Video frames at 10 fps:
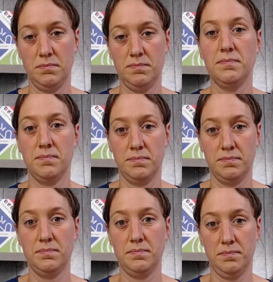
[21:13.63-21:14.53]

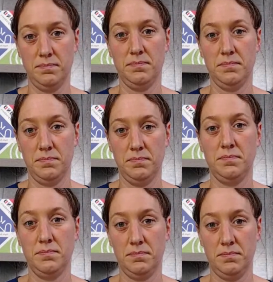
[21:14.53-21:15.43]

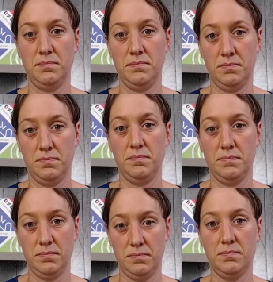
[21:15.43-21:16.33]

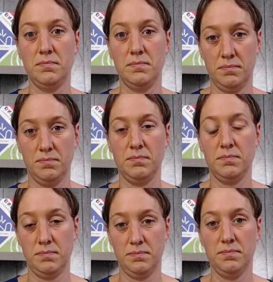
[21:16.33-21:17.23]

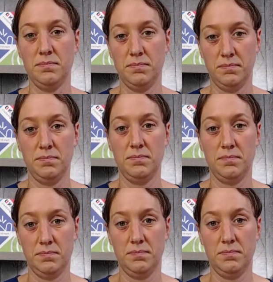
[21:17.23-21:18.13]

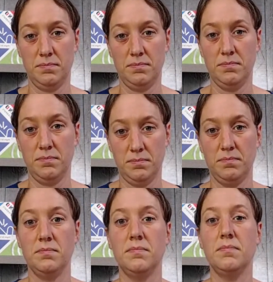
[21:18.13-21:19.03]

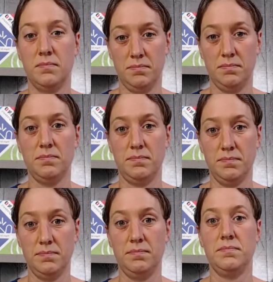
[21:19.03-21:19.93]

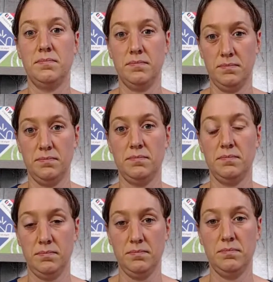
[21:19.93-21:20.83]

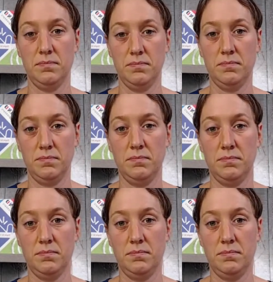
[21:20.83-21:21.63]
(not speaking)